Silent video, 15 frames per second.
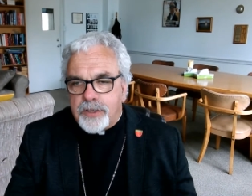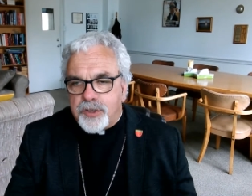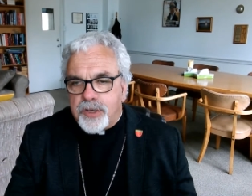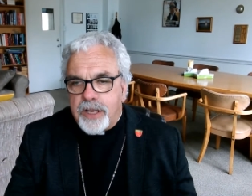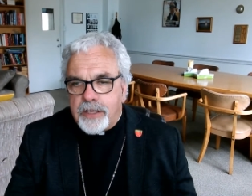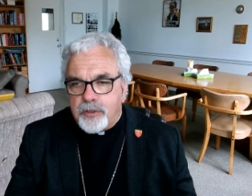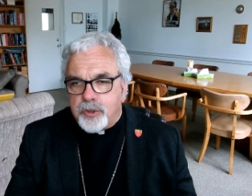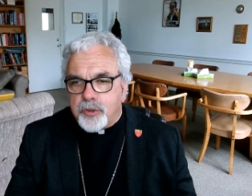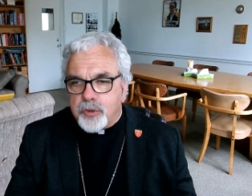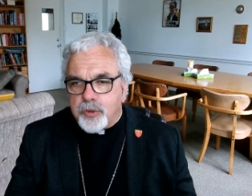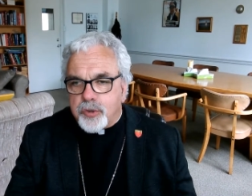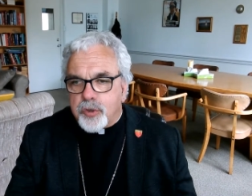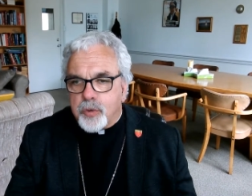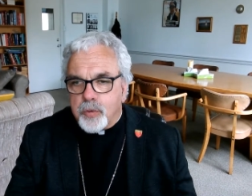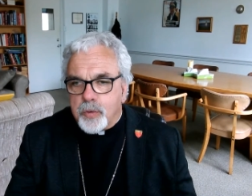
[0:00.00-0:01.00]

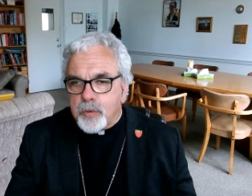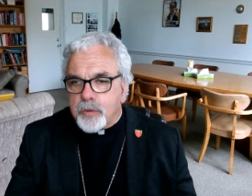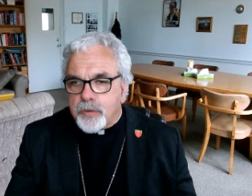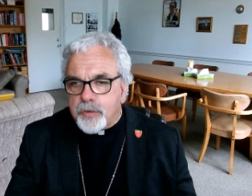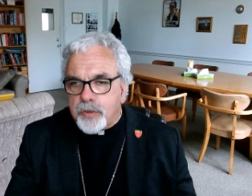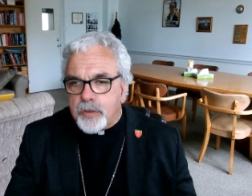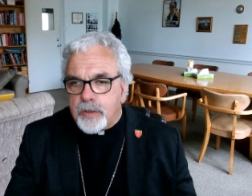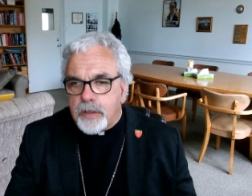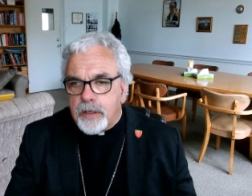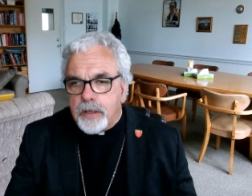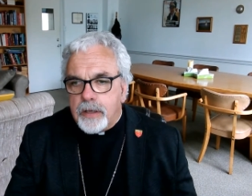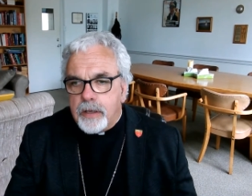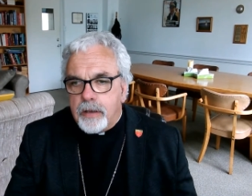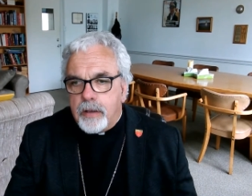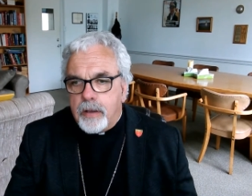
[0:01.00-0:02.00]
residential schools
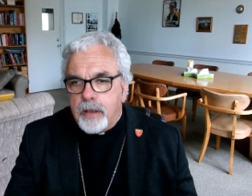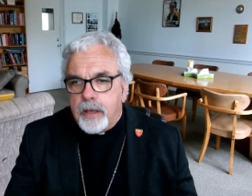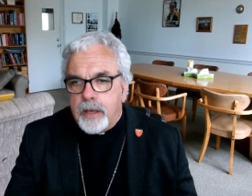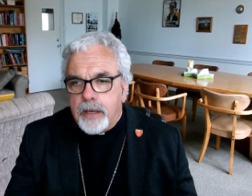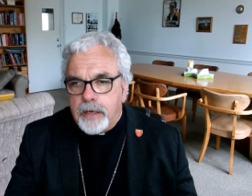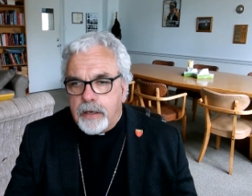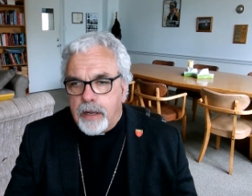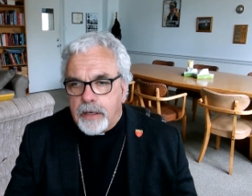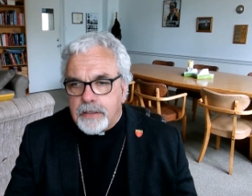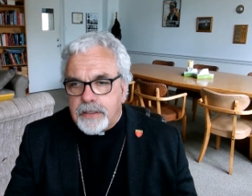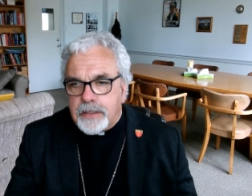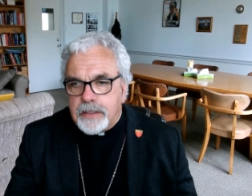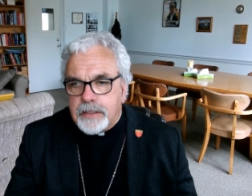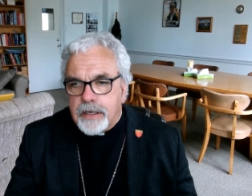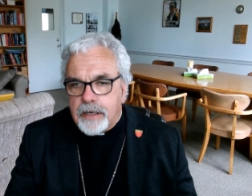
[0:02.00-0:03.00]
in
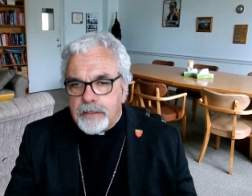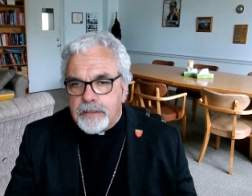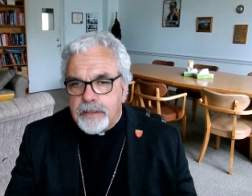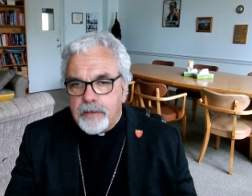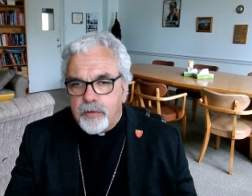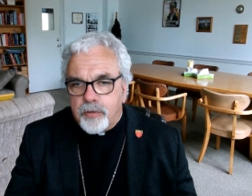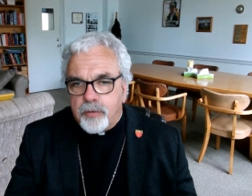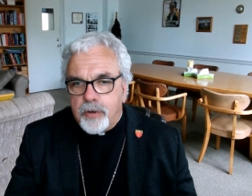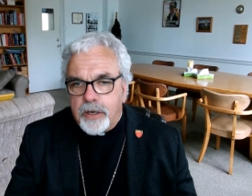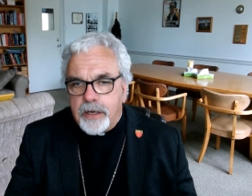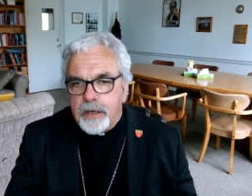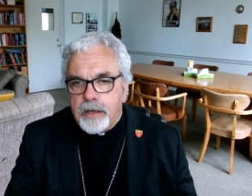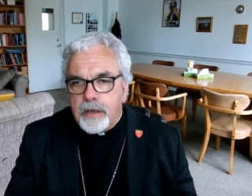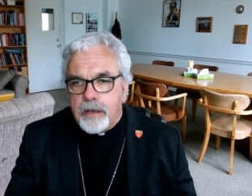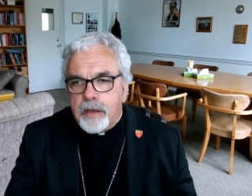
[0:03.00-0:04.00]

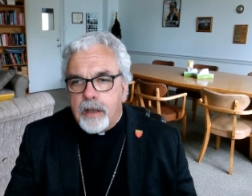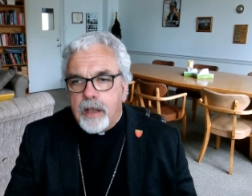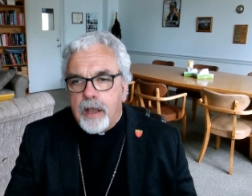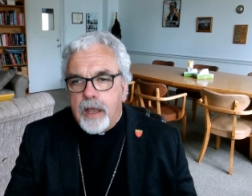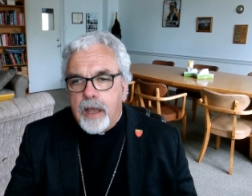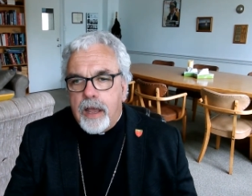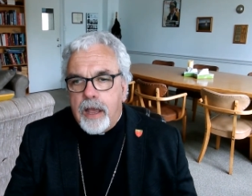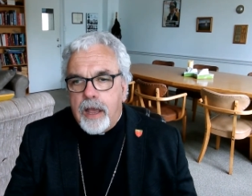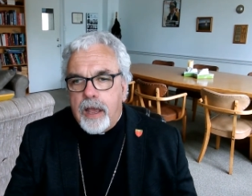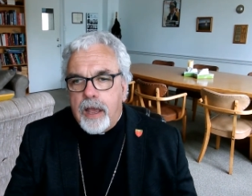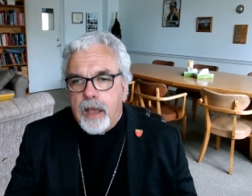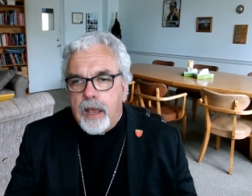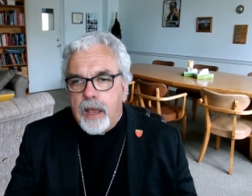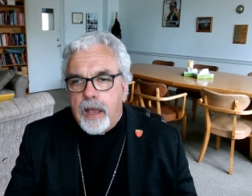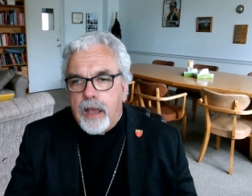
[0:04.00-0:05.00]
1993
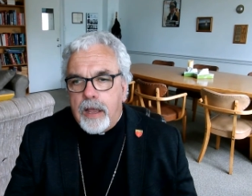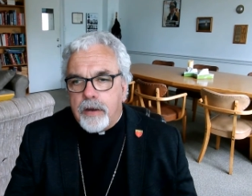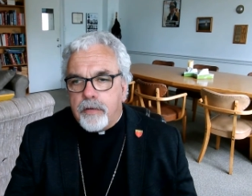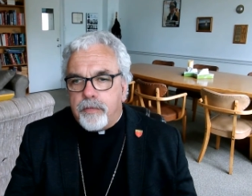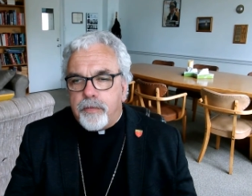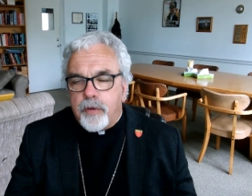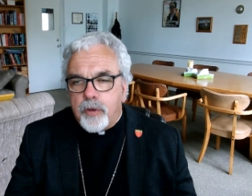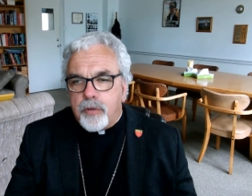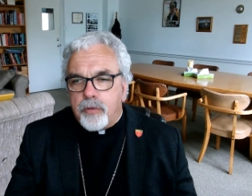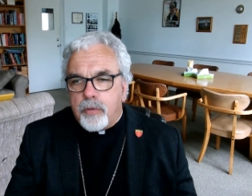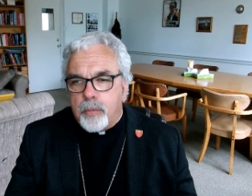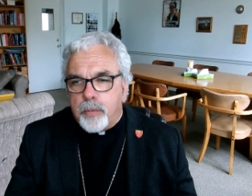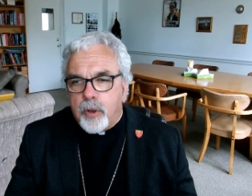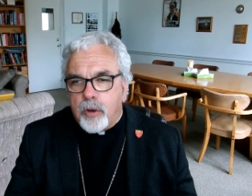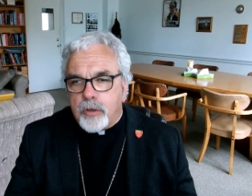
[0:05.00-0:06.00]
and a
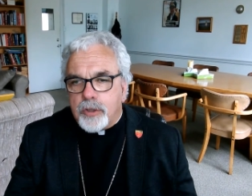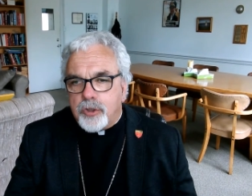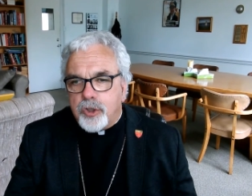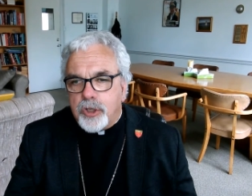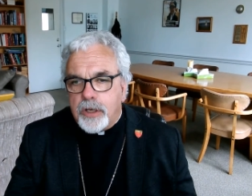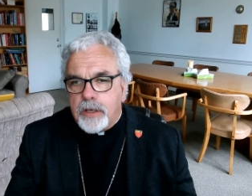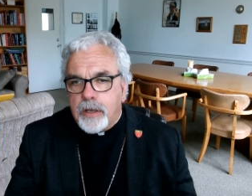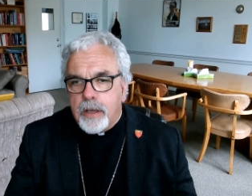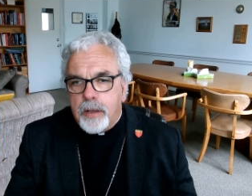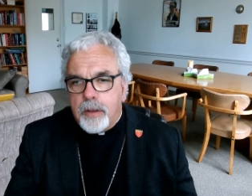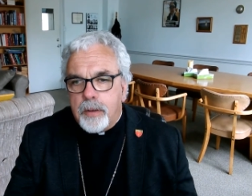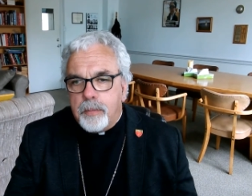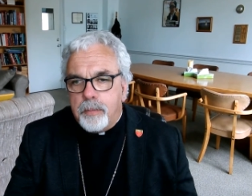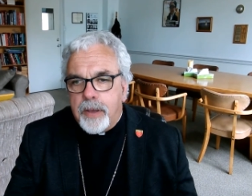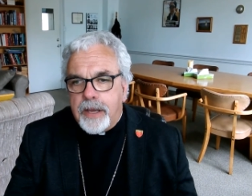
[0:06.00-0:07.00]
further apology
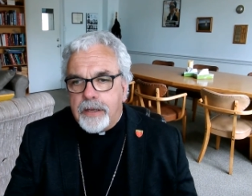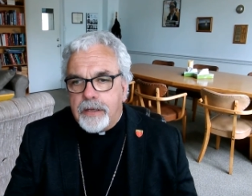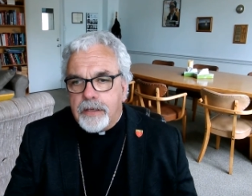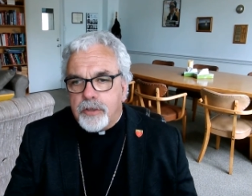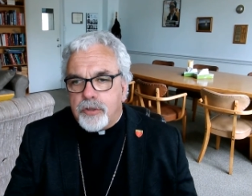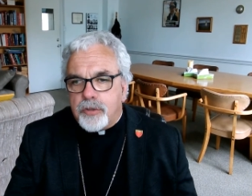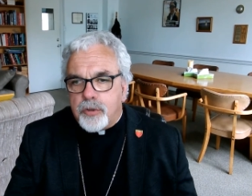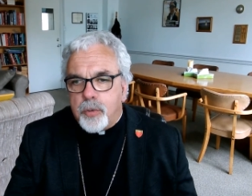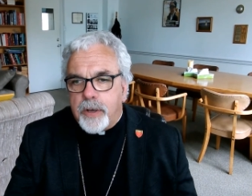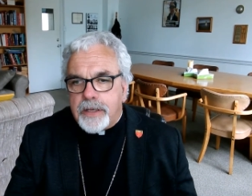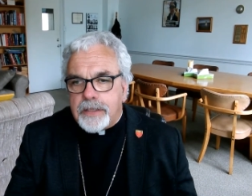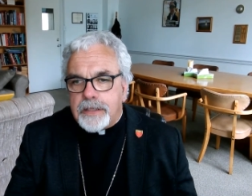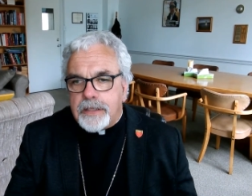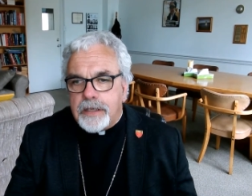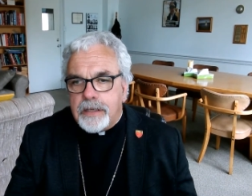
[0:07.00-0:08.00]
made in
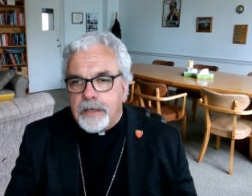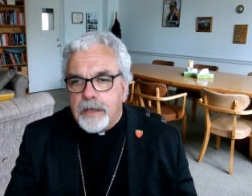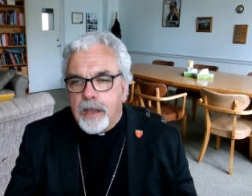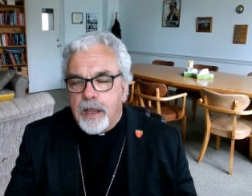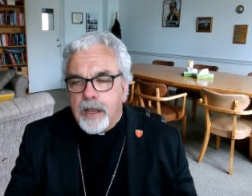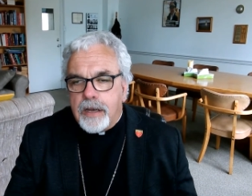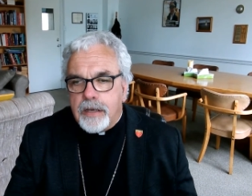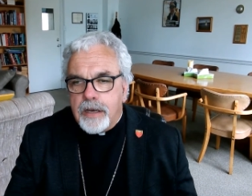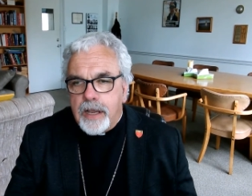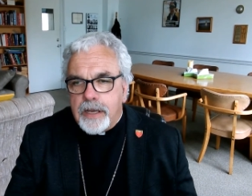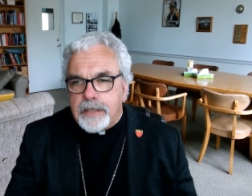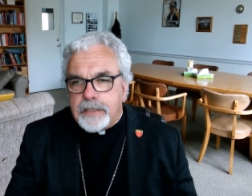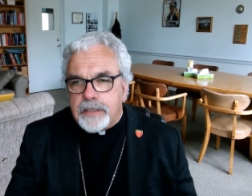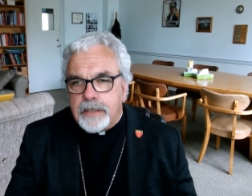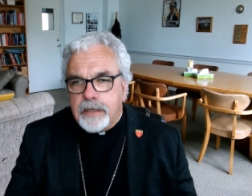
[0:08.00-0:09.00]

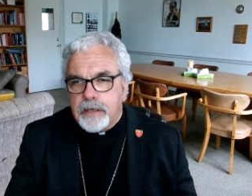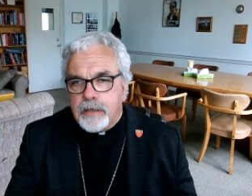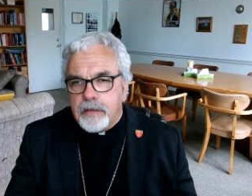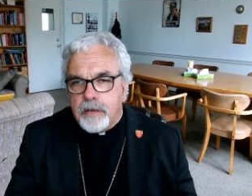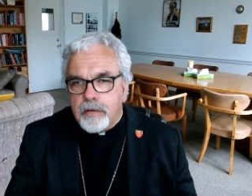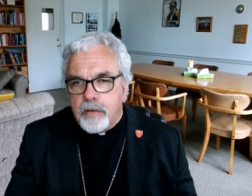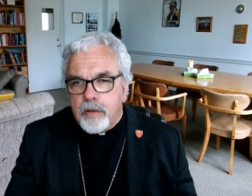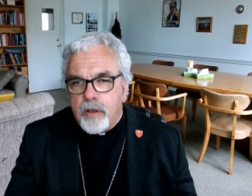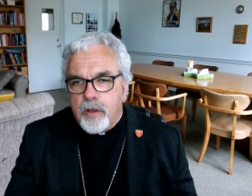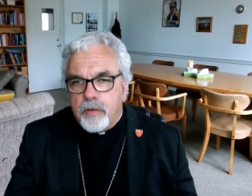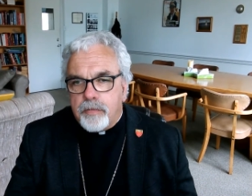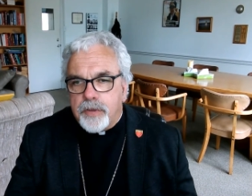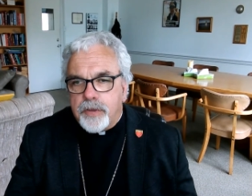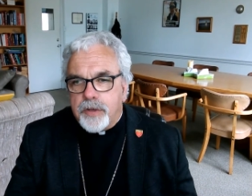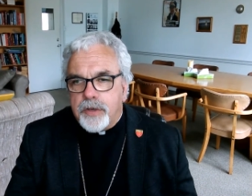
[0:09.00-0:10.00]
2019
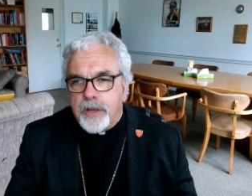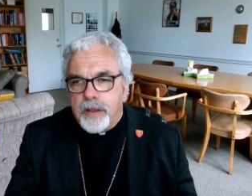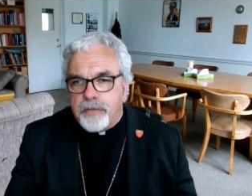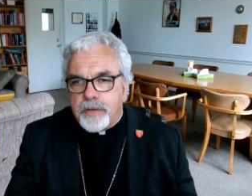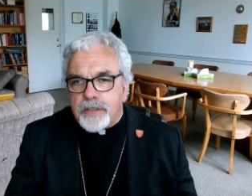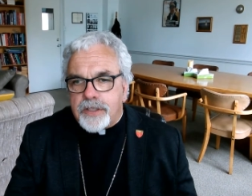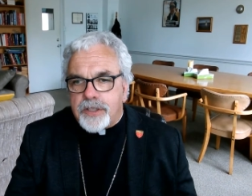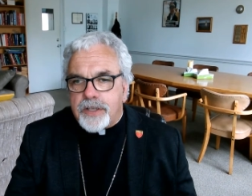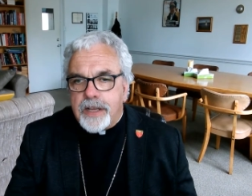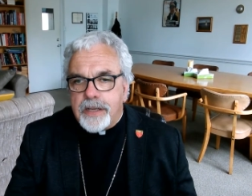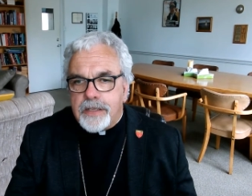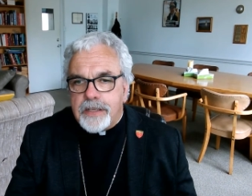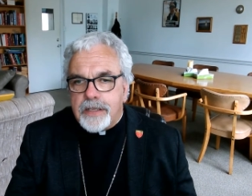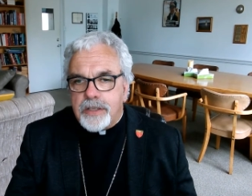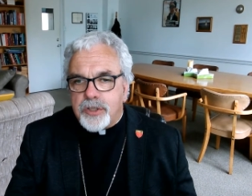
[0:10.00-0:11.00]
for the
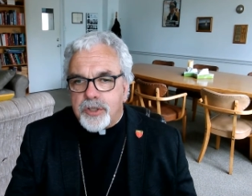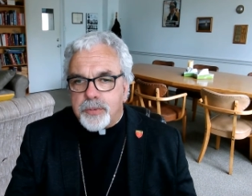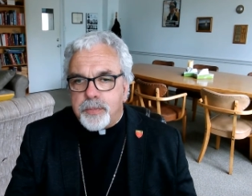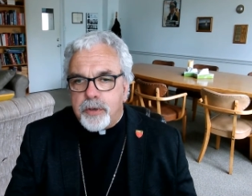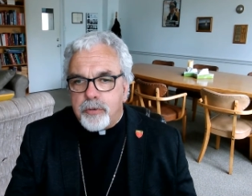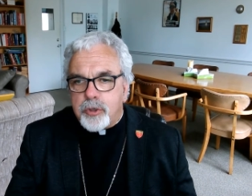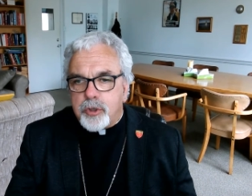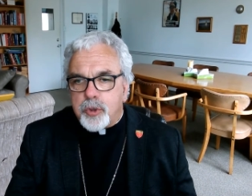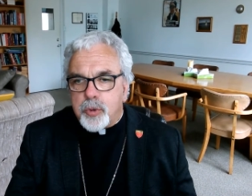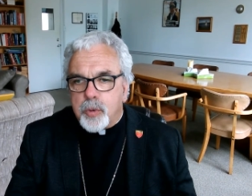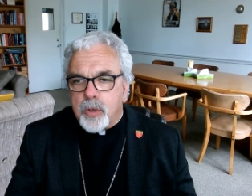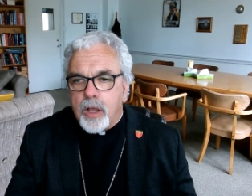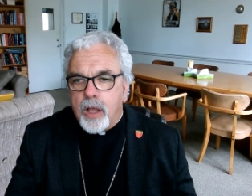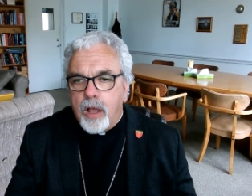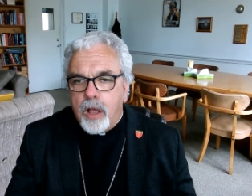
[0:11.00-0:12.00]
devastating
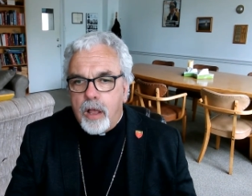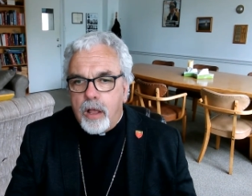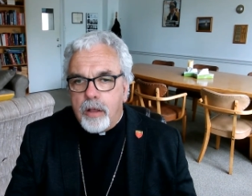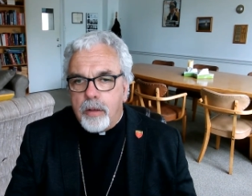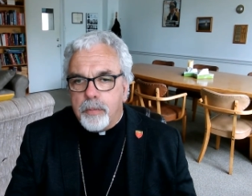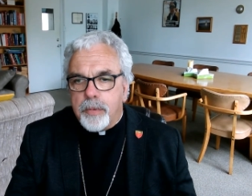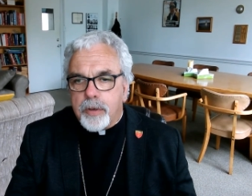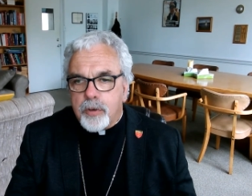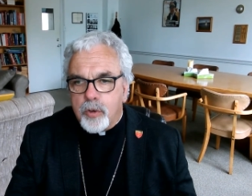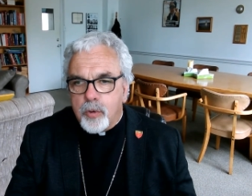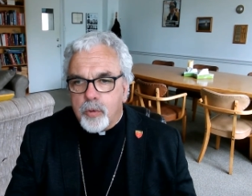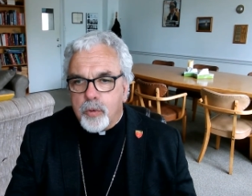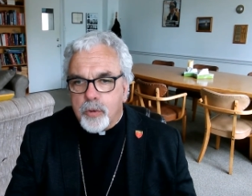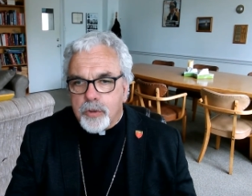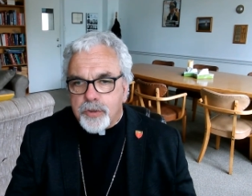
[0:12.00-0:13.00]
spiritual harm
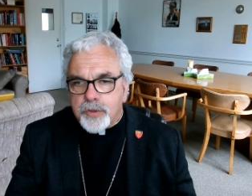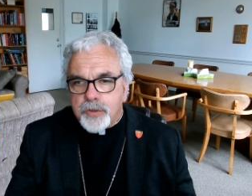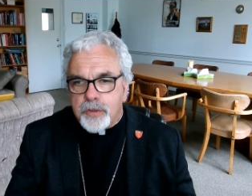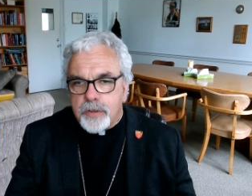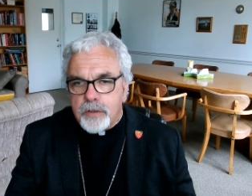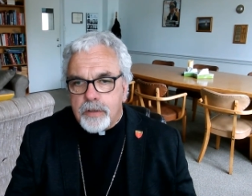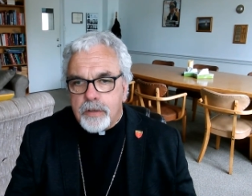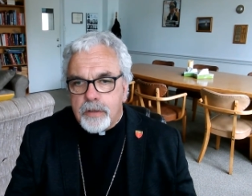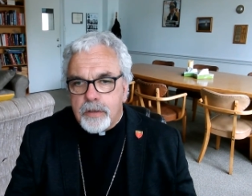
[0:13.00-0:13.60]
caused.